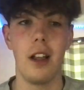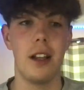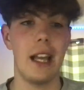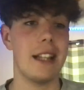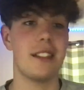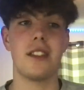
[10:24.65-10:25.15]

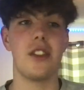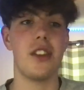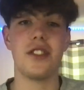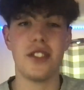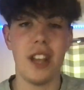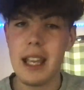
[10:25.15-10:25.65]
It's the
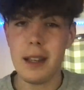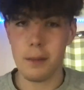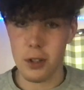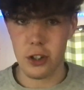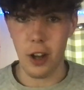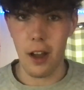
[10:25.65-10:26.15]
same
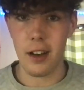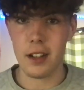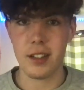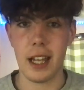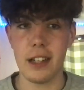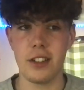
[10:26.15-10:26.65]
shirt,
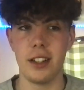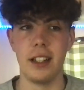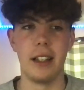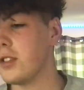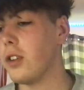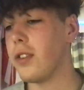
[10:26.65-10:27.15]

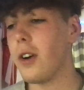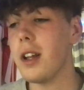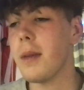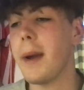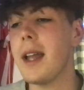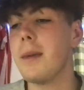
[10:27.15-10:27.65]
essentially. So for all
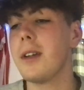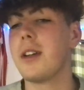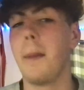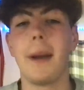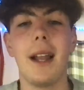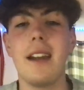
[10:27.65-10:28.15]
the people
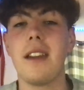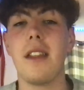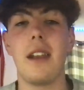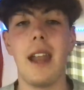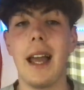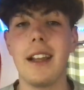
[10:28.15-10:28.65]
complaining
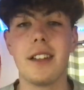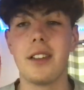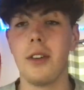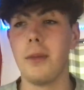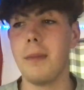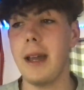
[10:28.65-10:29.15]
that Nike
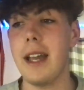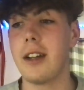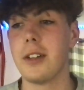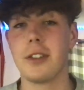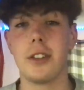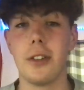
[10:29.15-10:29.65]
don't
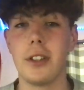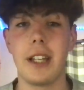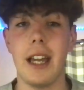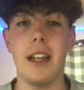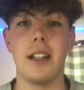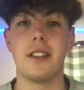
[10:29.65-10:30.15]
make us good
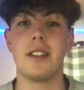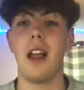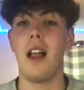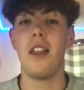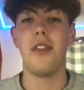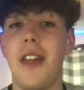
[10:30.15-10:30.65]
kits,
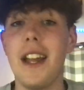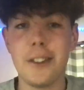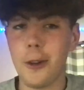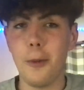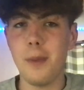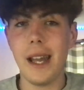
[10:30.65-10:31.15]
they
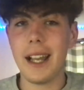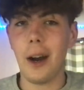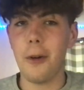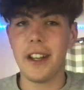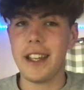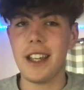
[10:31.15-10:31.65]
don't make
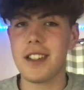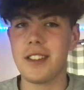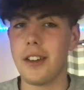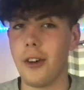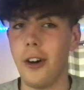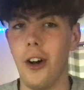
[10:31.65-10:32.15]
our
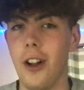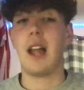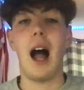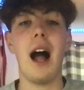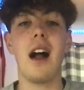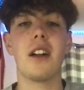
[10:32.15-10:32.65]
kits at all.
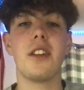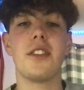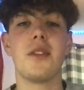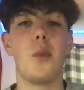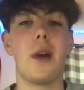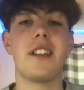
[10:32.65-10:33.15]
The
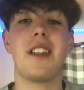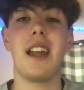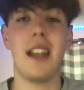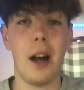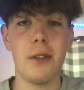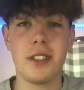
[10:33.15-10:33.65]
articles in which they
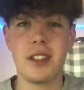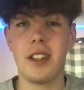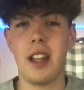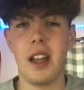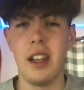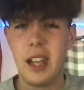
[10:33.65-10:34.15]
announced
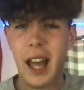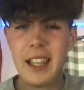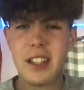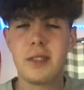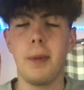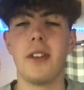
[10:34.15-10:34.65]
the
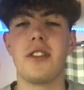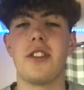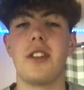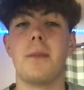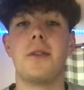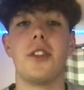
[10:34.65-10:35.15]
Nike
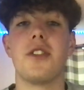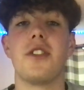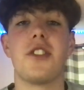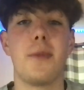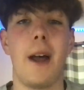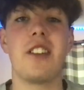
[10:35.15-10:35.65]
sponsorship doesn't
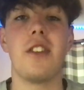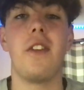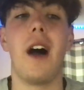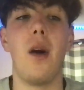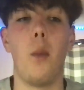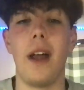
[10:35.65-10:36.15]

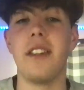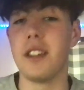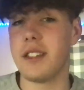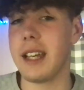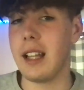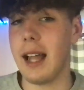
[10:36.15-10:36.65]
specify when the
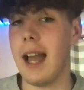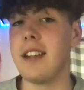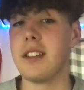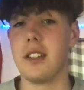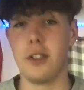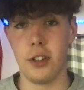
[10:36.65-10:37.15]
deal
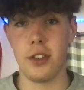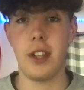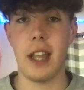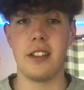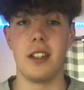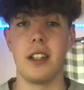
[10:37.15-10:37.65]
ends. It just
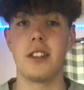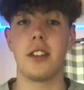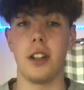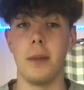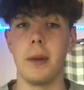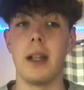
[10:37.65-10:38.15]
says that it's
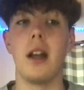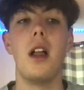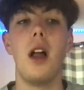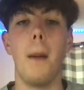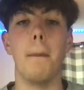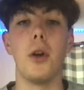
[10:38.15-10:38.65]
going to be
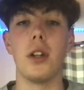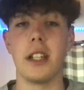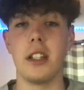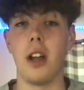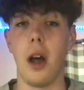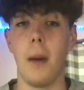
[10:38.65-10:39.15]
a
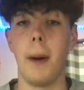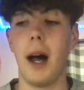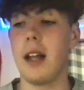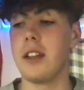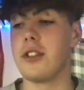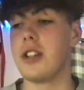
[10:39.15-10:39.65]
multi-year
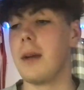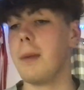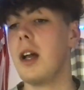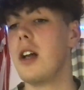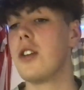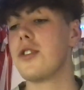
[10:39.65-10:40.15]
partnership.
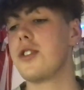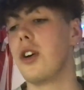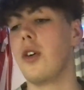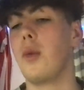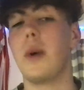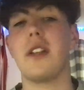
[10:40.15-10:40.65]

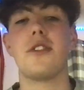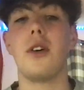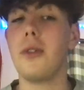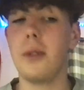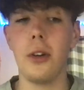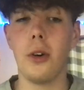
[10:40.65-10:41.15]
So we
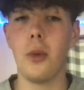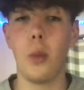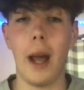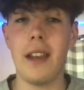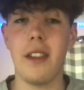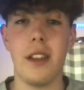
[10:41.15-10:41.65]
don't know
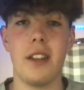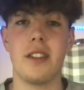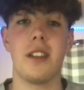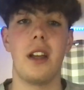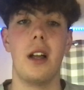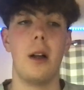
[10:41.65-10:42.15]
when
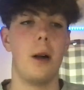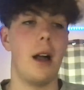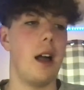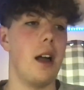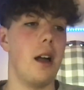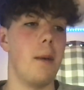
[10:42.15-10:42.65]
this
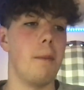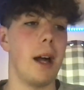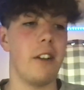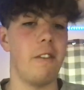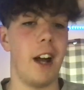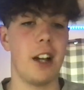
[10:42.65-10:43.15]

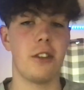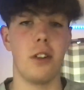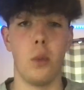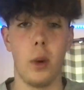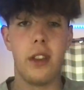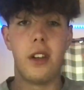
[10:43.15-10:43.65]

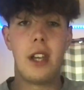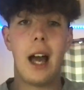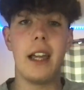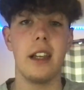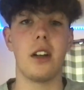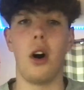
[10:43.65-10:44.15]
manufacturing with
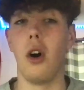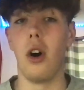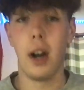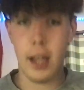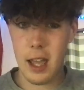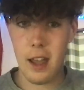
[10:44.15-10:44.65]
Nike
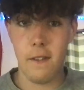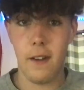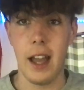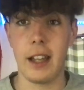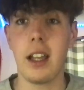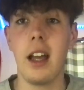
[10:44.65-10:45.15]
or
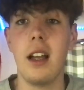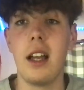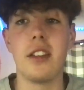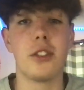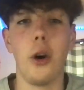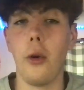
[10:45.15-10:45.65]
AVEC
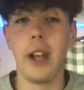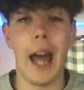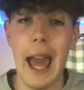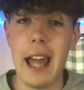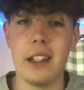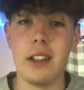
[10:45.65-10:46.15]
is going
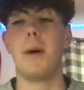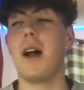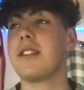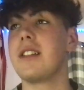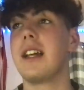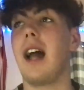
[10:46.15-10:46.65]
to end.
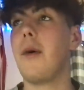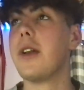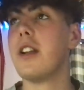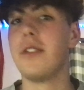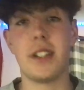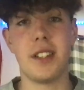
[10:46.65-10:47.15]
Personally, I would
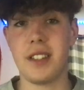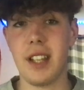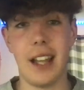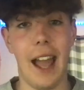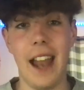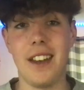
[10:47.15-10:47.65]
love it to
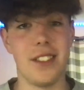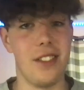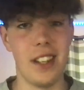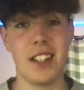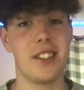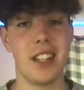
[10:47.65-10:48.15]
see it end
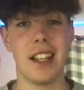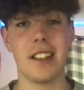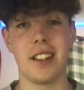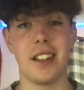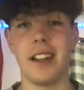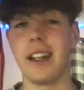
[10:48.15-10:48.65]
this
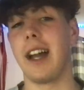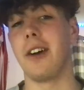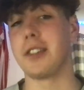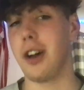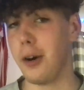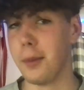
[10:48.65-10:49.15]
season and get
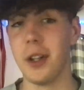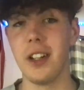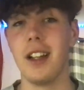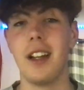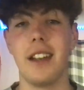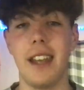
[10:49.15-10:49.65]
us
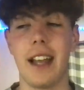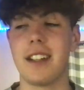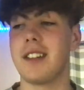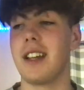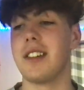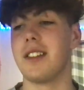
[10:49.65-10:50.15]
Hummel
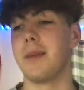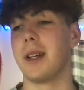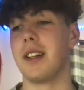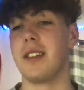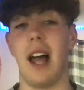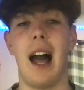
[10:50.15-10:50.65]
next season,
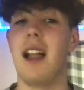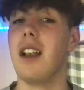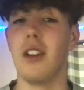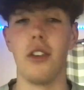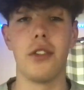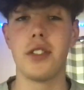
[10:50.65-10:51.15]
because I
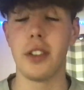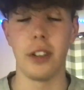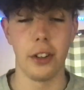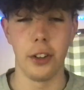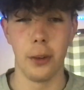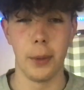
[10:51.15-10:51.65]
love
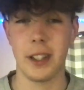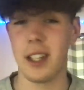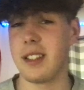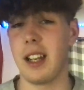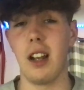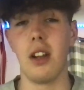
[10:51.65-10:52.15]
Sunderland Hummel
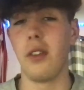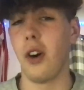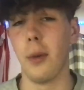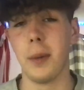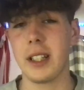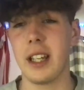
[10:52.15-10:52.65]
kits, and I love
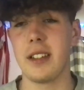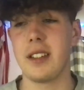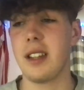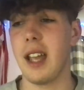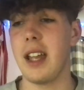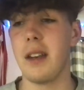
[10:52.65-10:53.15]
Hummel
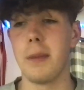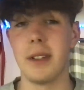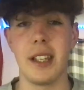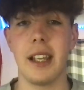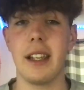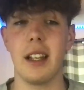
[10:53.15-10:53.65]
kits in
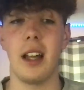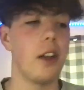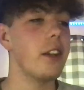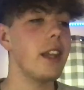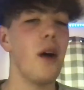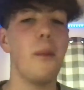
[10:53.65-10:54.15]
particular.
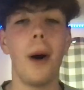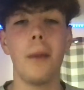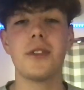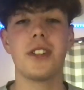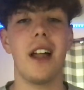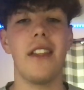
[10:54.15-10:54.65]
And on that
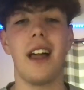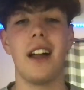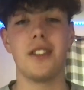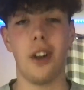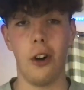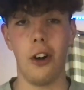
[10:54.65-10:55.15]
bombshell, that
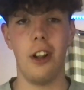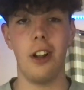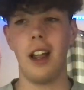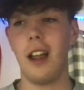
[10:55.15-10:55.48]
is all